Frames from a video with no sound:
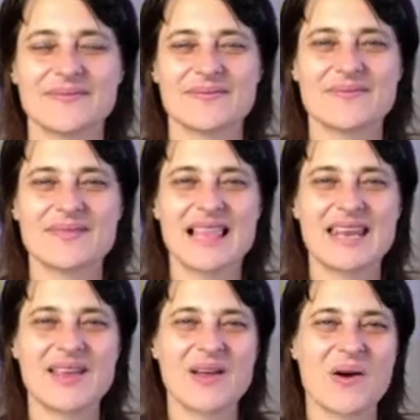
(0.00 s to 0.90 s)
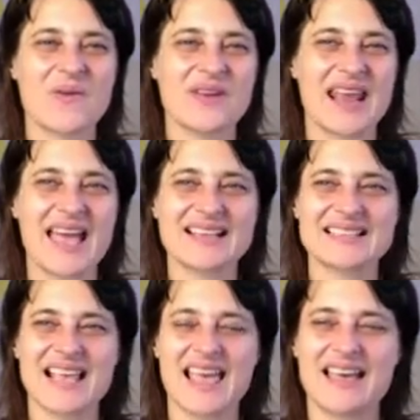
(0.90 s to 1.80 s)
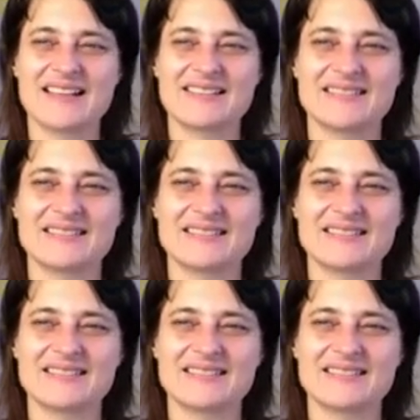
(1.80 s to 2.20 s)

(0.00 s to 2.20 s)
And letting go of an exhale.